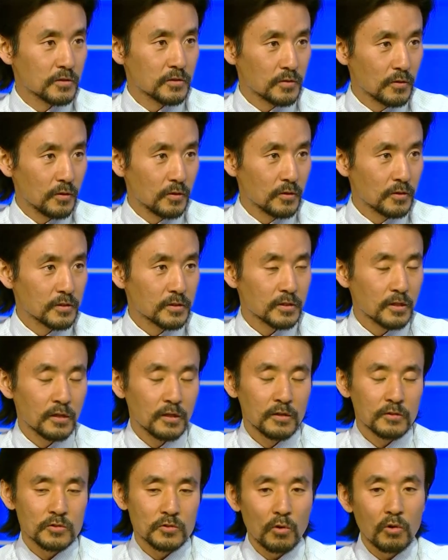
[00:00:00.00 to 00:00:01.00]
source,
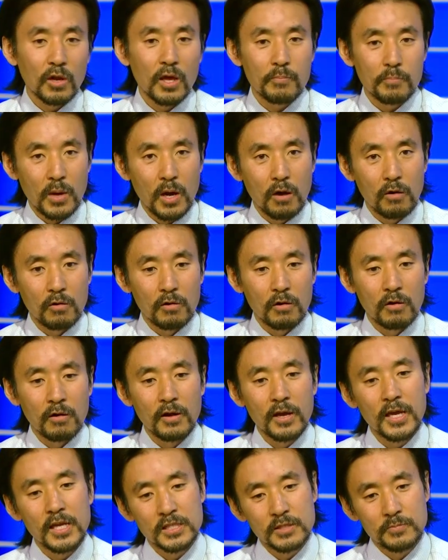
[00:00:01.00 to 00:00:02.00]
solar power
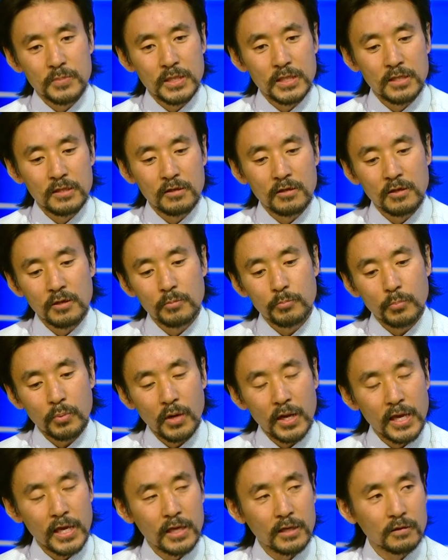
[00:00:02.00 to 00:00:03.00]
has been
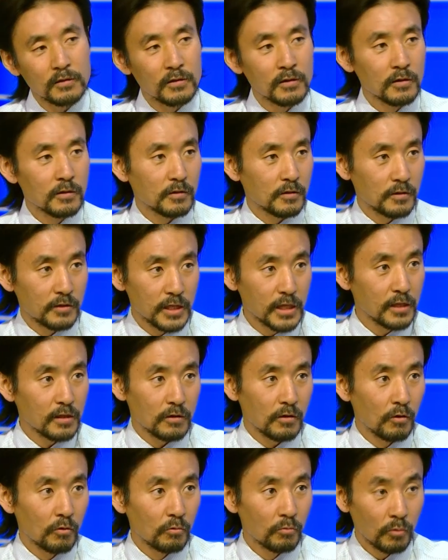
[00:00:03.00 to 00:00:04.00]
playing a
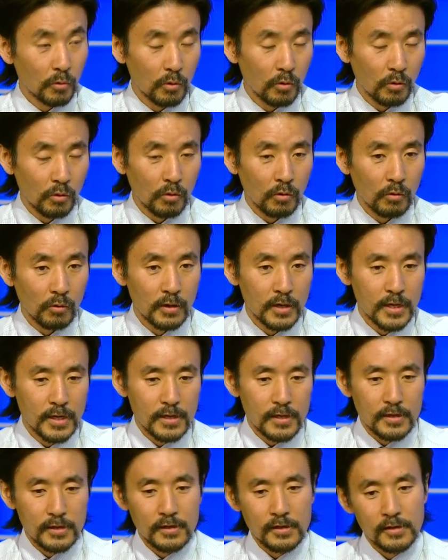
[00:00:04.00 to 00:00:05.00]
critical role
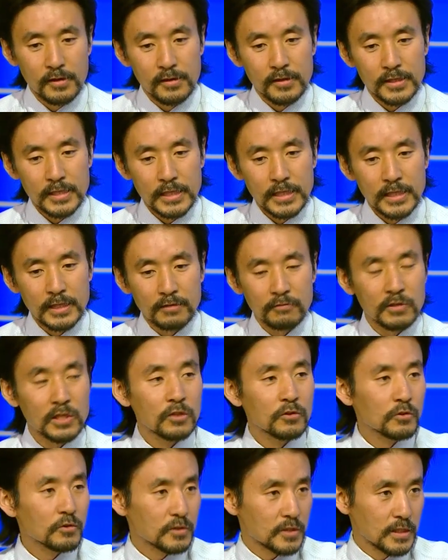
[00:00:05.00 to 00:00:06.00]
in
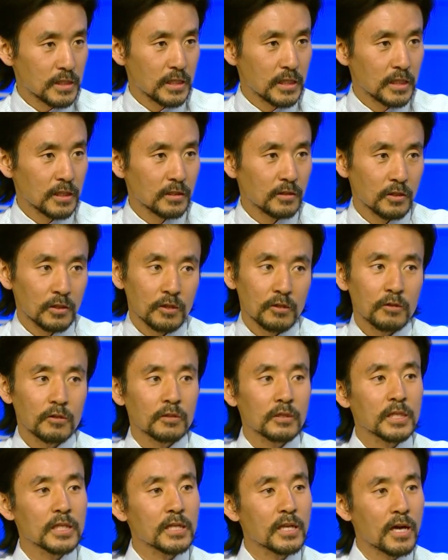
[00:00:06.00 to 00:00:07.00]
reducing
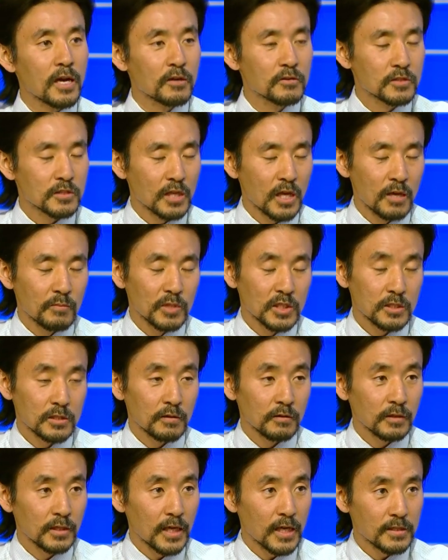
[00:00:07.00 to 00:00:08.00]
greenhouse
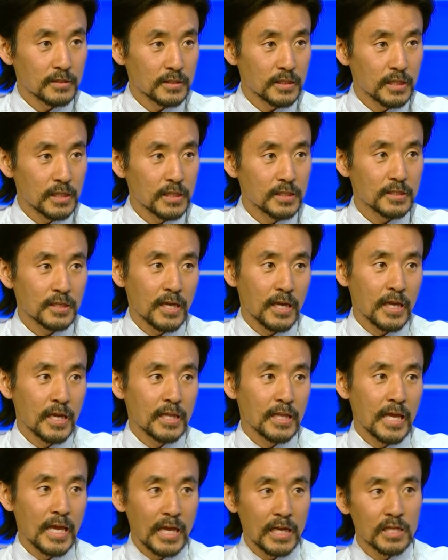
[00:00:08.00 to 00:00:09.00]
emission gases
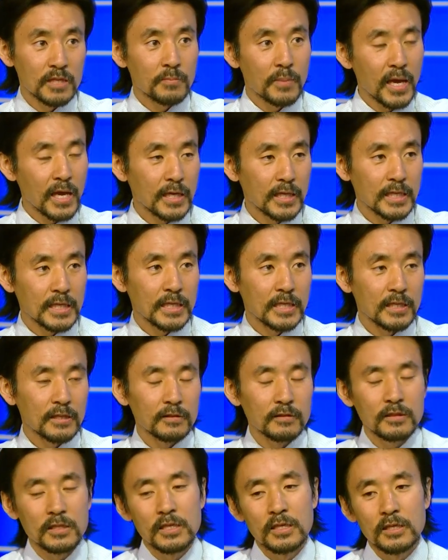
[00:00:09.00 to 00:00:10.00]
and
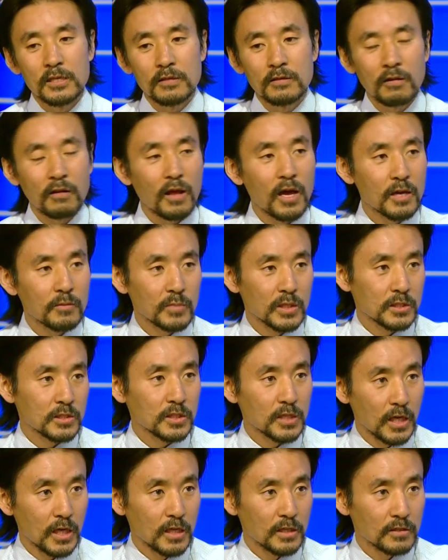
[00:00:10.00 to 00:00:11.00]
alleviating the climate
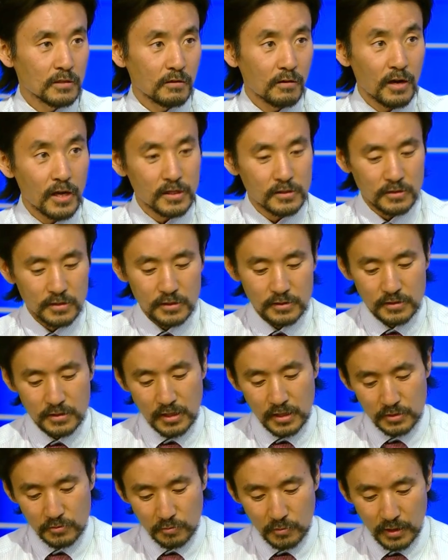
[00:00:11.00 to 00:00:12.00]
change crisis
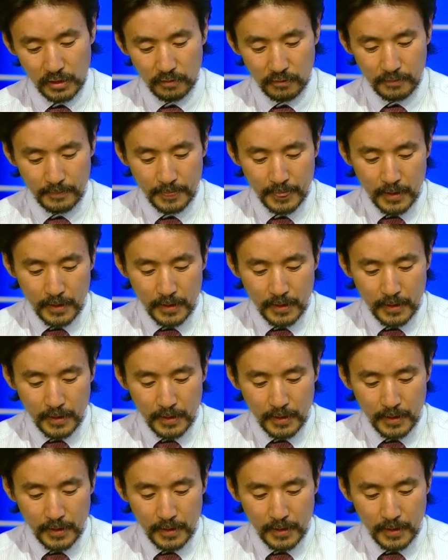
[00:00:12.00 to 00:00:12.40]
as well.